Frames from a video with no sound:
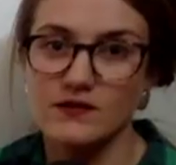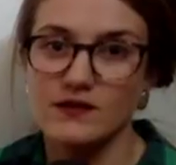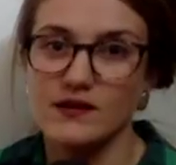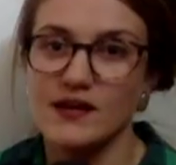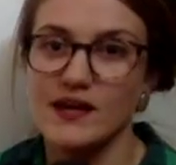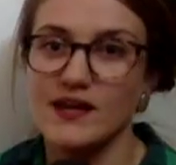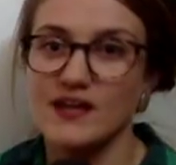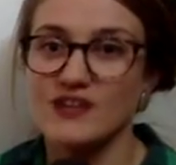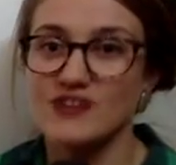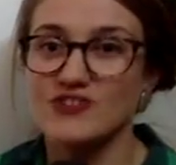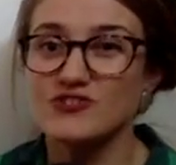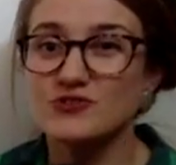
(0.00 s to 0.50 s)

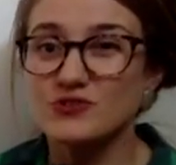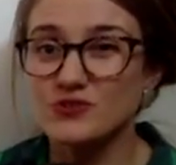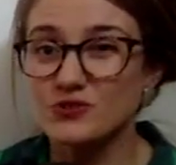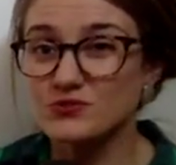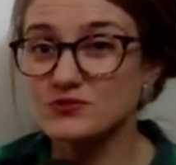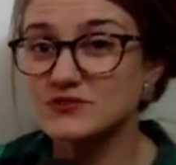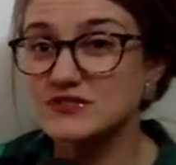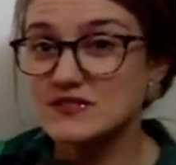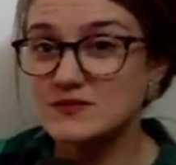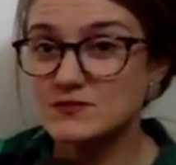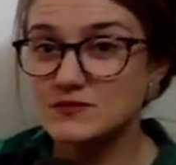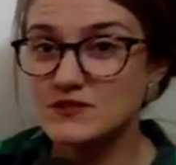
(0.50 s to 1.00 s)
and you
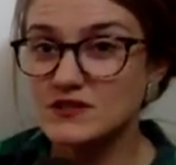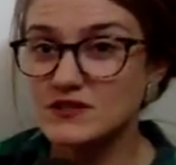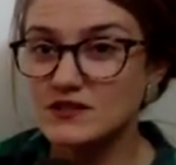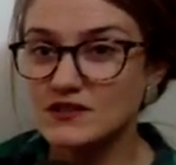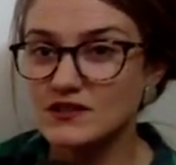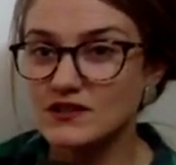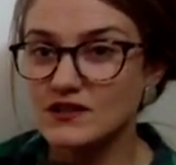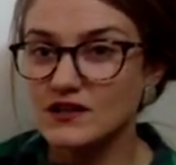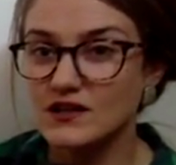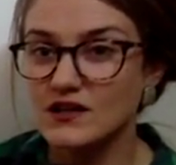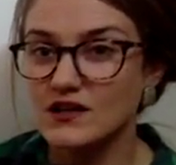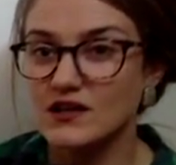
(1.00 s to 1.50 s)
don't
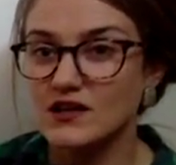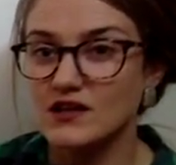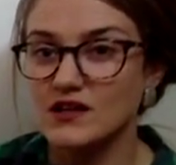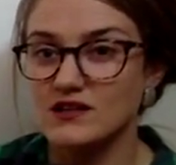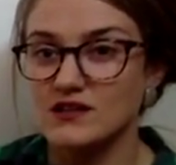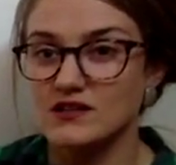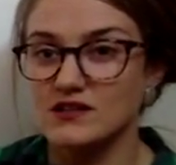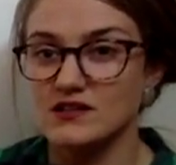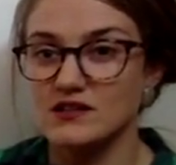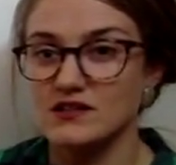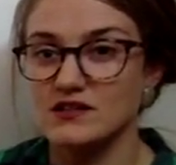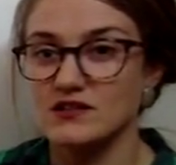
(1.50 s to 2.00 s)
speak
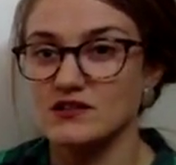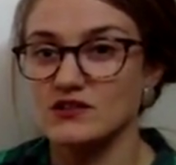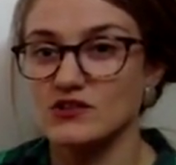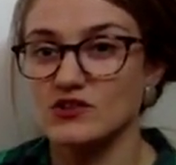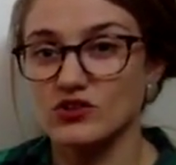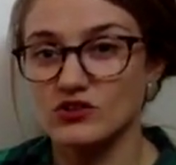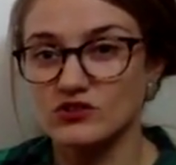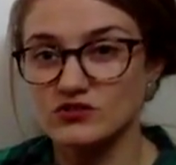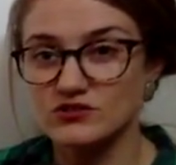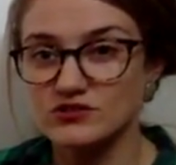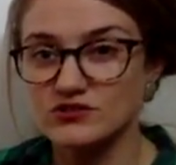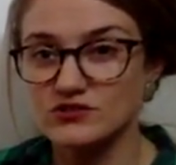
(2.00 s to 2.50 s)
the
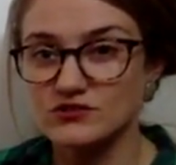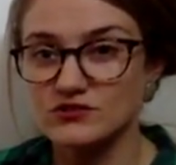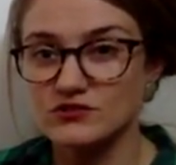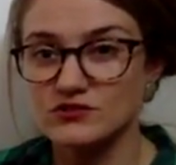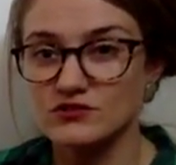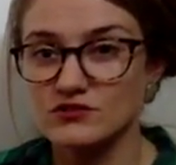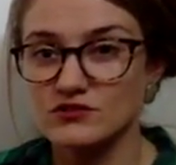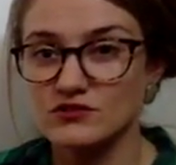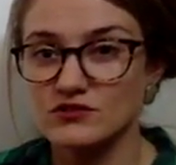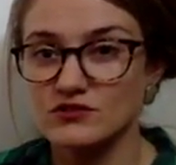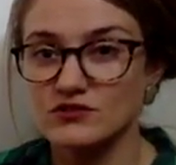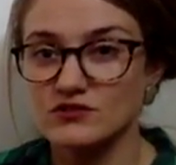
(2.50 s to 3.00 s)

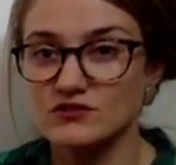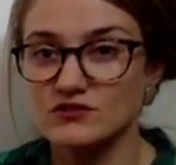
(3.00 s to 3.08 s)
culture